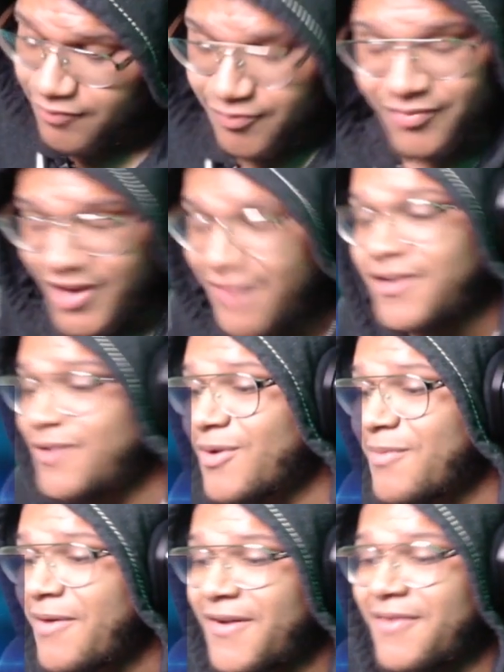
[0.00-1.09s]
definitely one of
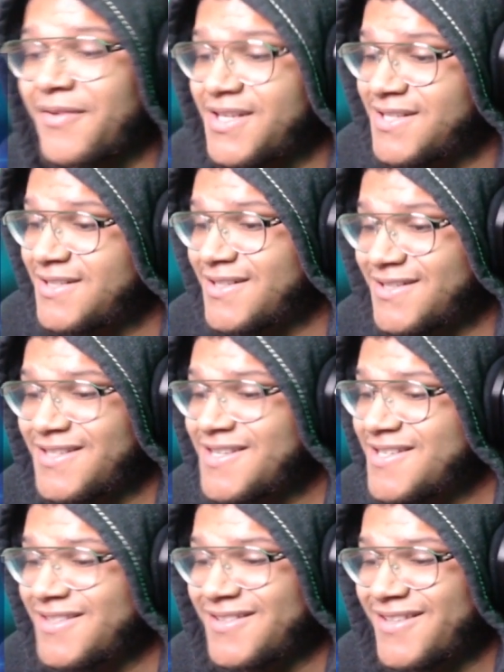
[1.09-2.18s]
my favorite this this
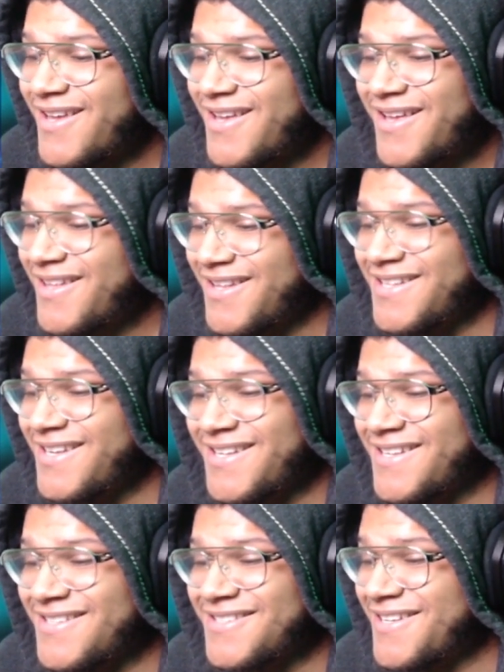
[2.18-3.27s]
season. It, it,
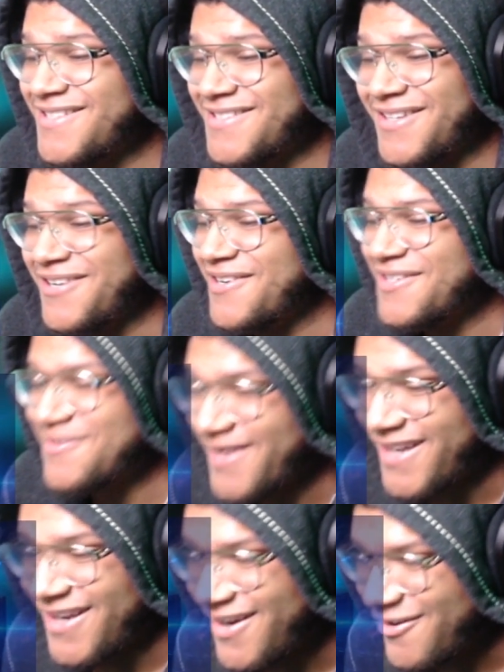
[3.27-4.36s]
it it's hilarious, man.
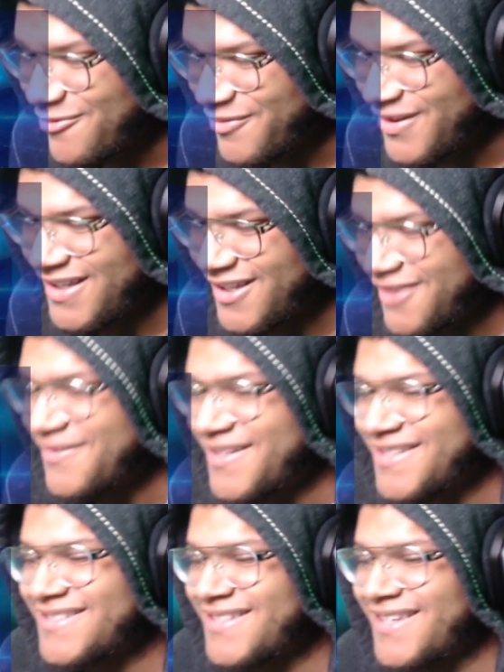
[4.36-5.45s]
I, I really love
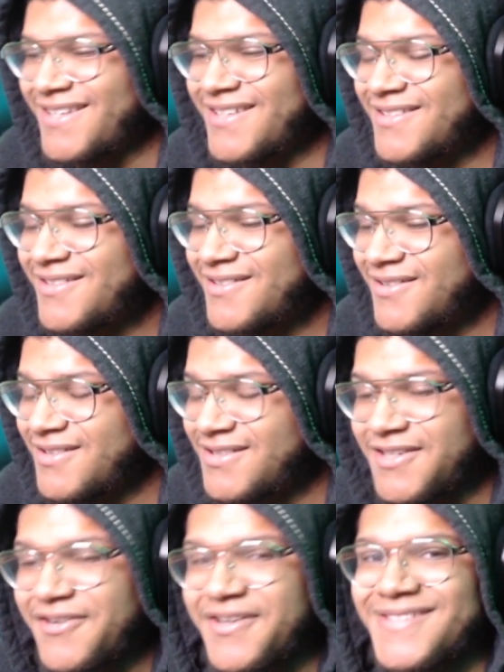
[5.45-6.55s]
this uh, this
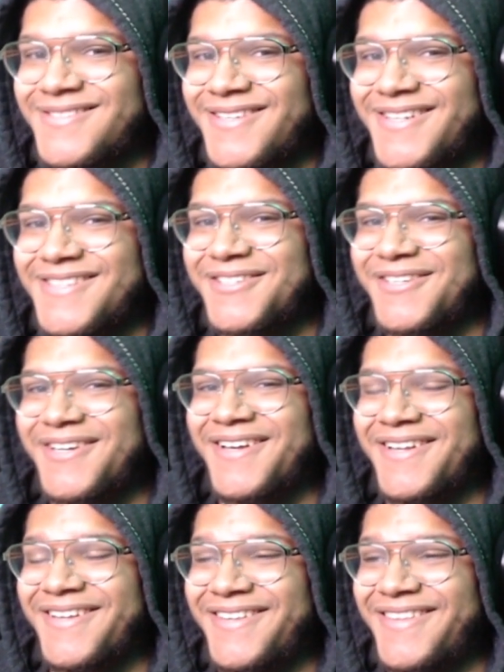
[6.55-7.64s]
series, and it took
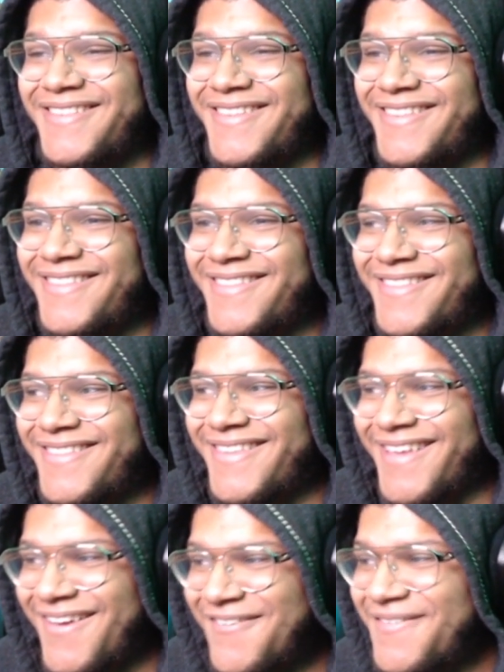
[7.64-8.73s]
a
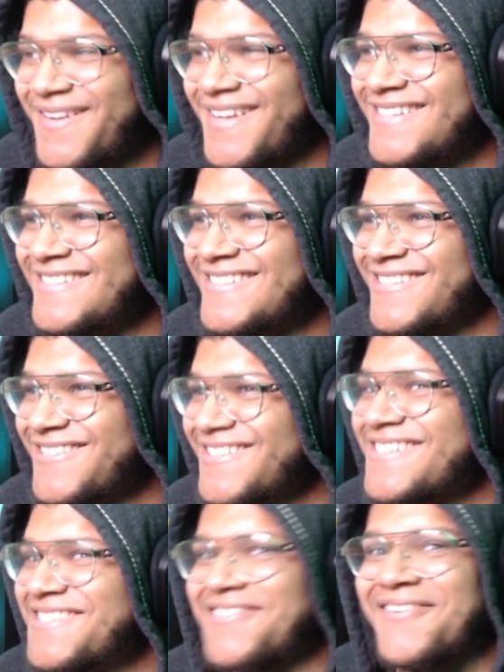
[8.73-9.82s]
definite
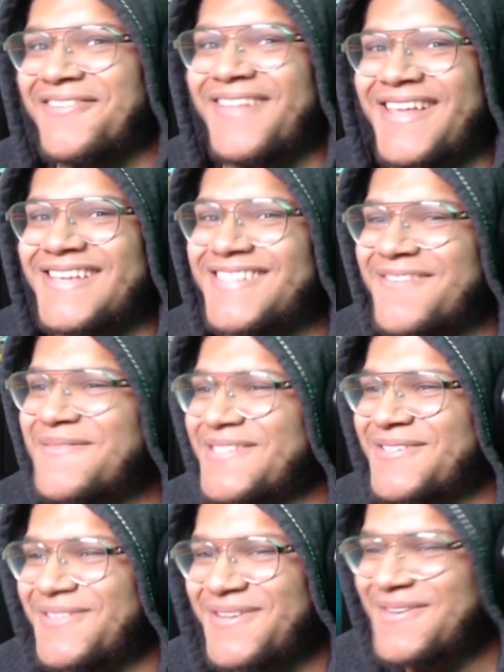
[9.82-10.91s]
serious turn last
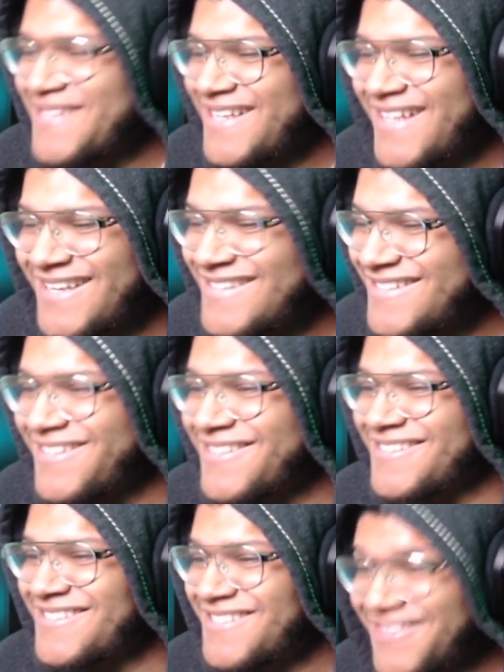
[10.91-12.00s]
episode. You know what I'm saying? Like it took a,
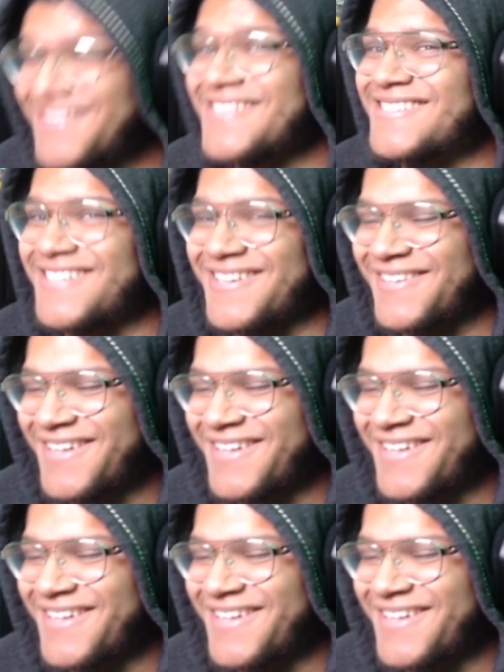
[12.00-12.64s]
a serious turn